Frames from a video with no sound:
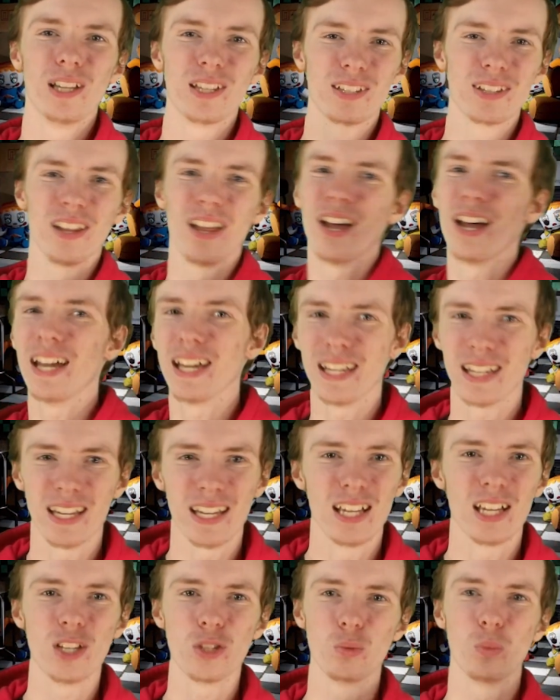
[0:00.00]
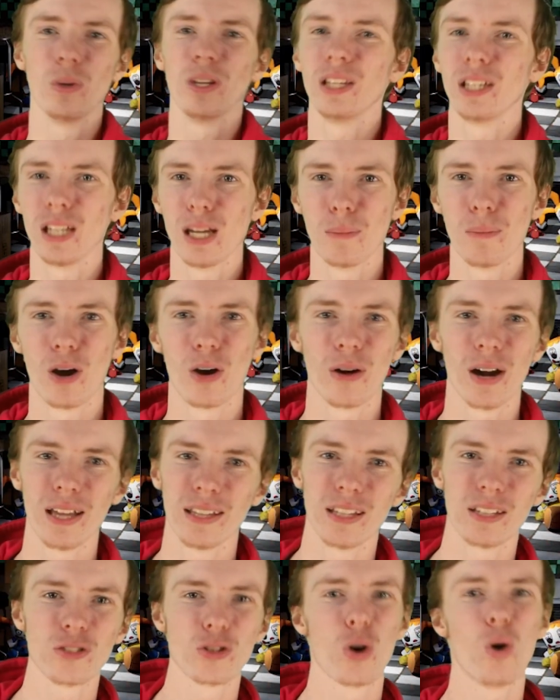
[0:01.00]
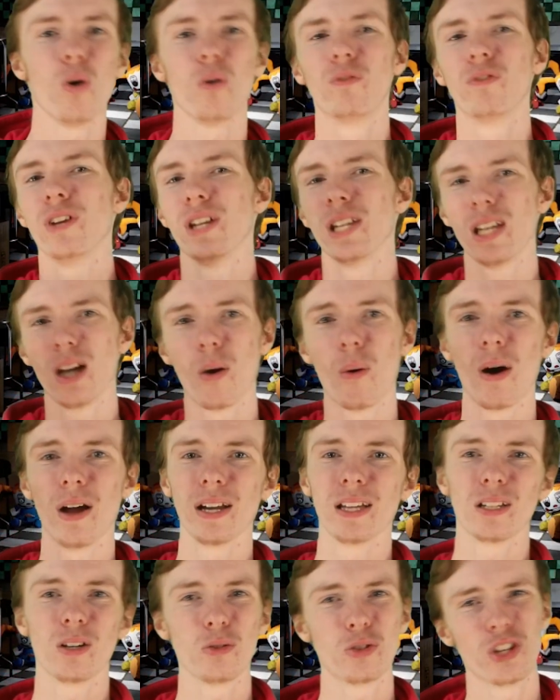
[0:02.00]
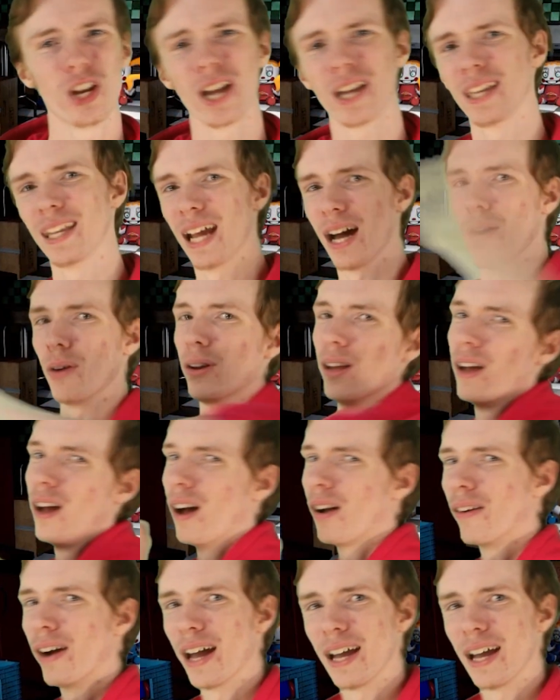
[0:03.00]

is lying. He's William, all right? There's a whole video on it. Go check it out, all